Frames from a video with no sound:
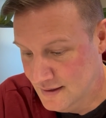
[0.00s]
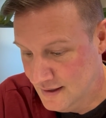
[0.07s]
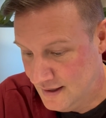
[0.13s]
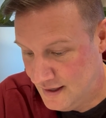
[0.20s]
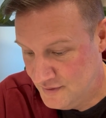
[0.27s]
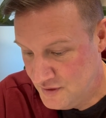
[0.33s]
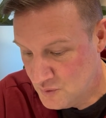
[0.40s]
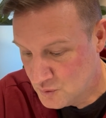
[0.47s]

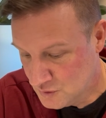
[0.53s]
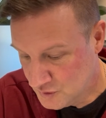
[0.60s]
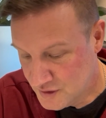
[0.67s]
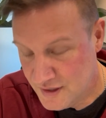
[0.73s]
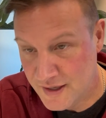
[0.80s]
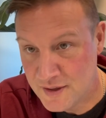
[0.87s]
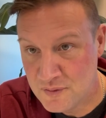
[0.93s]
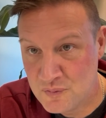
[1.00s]
I think we're
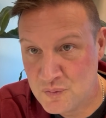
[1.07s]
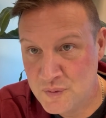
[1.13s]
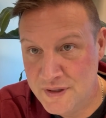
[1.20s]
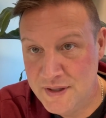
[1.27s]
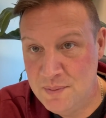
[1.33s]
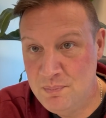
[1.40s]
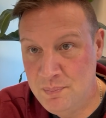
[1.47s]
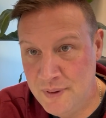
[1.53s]
looking at a
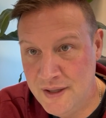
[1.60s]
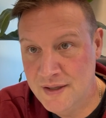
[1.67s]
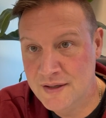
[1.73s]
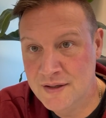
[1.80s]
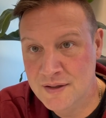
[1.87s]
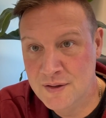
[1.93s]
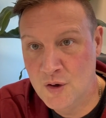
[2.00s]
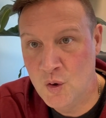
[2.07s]
really
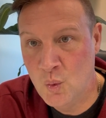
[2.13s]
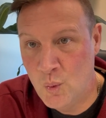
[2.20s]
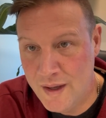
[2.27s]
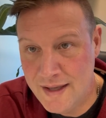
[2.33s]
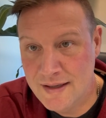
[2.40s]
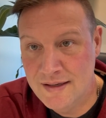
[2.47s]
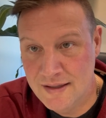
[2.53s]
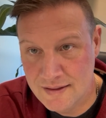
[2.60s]
big
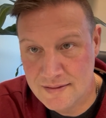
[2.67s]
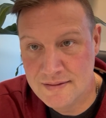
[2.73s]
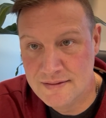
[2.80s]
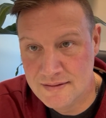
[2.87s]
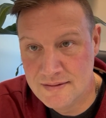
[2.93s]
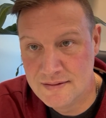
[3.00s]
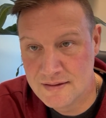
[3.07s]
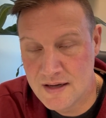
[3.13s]
awakening
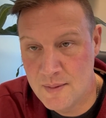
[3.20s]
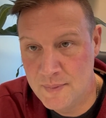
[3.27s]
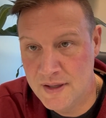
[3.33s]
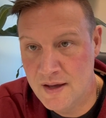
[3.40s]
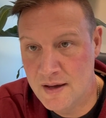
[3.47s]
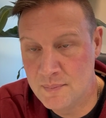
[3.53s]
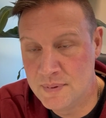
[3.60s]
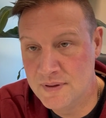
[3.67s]
coming
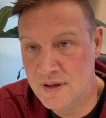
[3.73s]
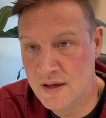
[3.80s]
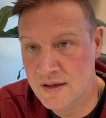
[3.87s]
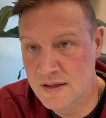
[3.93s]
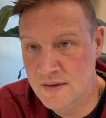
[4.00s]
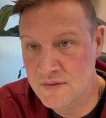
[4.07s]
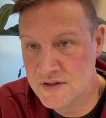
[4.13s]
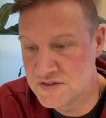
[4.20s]
up
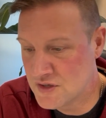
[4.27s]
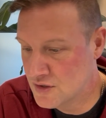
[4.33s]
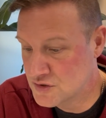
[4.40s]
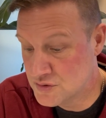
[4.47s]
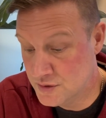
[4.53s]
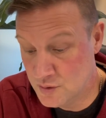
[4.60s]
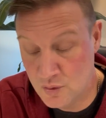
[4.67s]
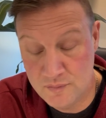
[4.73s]
in this
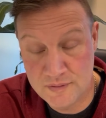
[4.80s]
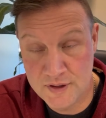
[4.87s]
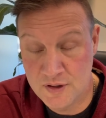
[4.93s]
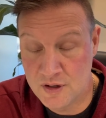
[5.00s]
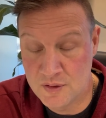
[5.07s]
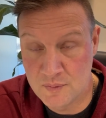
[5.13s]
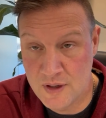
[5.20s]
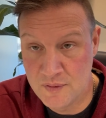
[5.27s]
country and hopefully
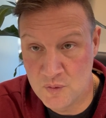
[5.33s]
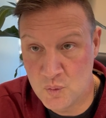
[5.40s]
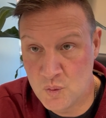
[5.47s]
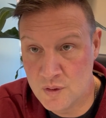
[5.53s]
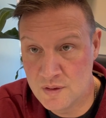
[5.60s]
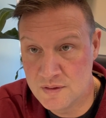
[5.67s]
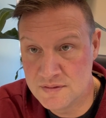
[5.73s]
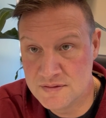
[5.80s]
all around the
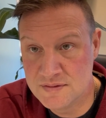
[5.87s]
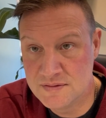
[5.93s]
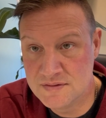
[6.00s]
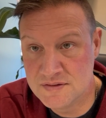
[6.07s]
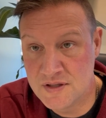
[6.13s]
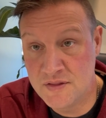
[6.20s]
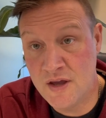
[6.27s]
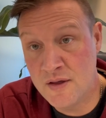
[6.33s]
world
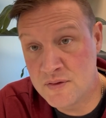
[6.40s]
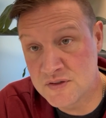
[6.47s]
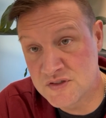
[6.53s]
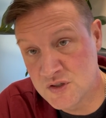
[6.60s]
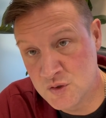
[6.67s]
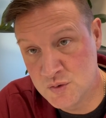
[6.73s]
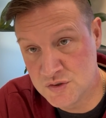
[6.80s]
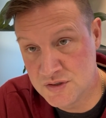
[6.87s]
to the other
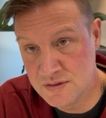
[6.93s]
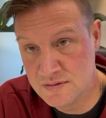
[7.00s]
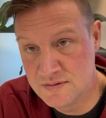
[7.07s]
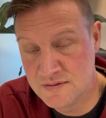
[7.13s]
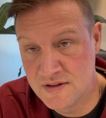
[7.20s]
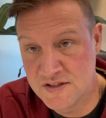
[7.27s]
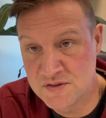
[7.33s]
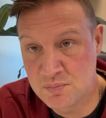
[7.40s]
solution
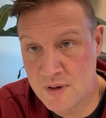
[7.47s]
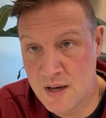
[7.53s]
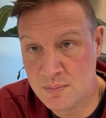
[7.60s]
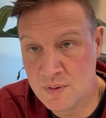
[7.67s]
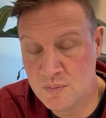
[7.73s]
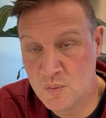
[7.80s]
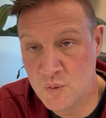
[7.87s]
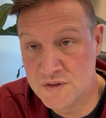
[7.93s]
to this
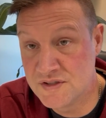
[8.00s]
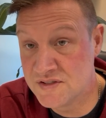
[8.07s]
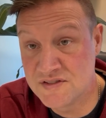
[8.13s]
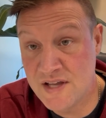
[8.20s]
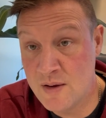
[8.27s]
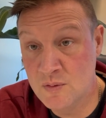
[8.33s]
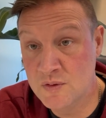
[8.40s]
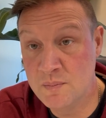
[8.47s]
problem, which is
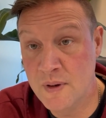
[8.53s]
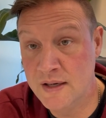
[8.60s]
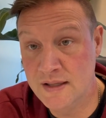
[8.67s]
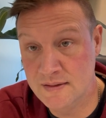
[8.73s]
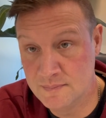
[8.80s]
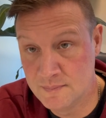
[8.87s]
sound money.